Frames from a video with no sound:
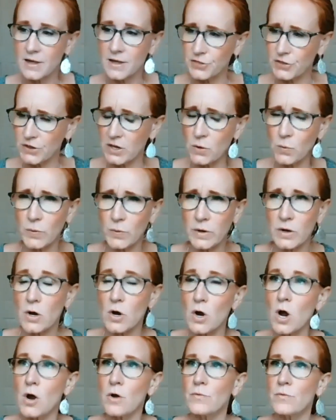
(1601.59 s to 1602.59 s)
I think we
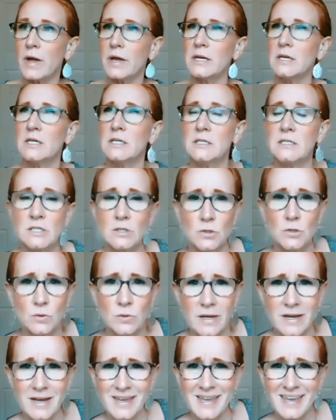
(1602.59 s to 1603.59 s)
are already
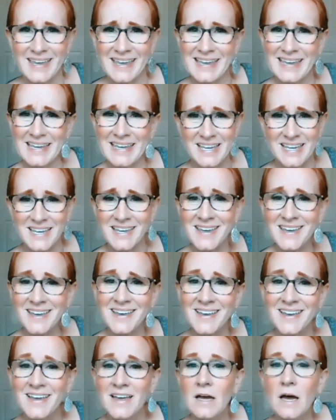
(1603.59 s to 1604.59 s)
to like
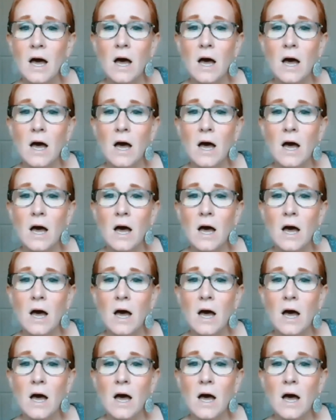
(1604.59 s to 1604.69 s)
E